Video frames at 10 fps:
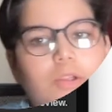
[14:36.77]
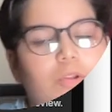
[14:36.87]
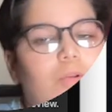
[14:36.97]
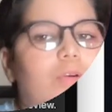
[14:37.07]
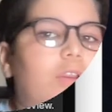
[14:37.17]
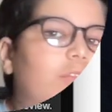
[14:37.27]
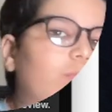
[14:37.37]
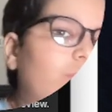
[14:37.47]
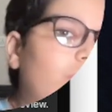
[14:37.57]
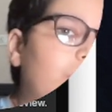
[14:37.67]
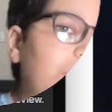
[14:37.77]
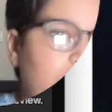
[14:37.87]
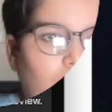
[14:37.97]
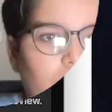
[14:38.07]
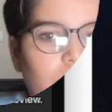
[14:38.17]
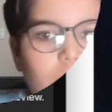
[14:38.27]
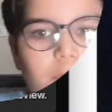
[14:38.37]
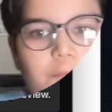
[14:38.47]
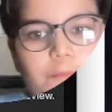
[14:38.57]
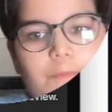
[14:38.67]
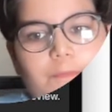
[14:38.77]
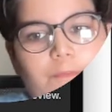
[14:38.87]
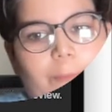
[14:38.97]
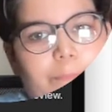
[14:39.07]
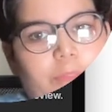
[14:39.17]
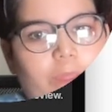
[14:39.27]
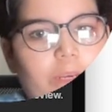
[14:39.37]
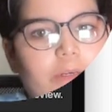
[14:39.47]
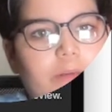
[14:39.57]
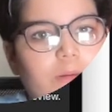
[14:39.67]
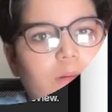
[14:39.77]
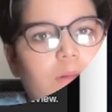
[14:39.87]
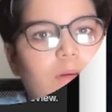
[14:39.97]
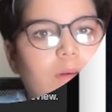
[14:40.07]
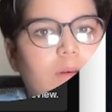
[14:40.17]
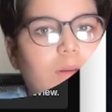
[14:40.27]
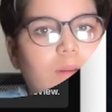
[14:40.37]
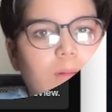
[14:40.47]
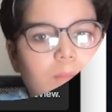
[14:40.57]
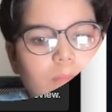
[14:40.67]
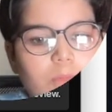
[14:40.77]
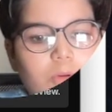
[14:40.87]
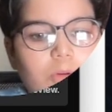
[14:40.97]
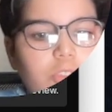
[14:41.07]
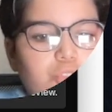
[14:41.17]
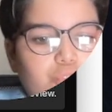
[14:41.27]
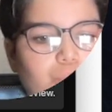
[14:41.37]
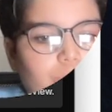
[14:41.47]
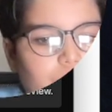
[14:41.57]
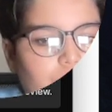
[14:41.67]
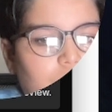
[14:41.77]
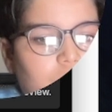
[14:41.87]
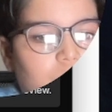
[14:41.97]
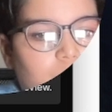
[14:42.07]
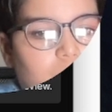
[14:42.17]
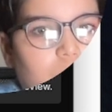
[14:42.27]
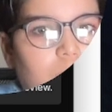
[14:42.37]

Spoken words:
Lotus blog website. I'm gonna show you once more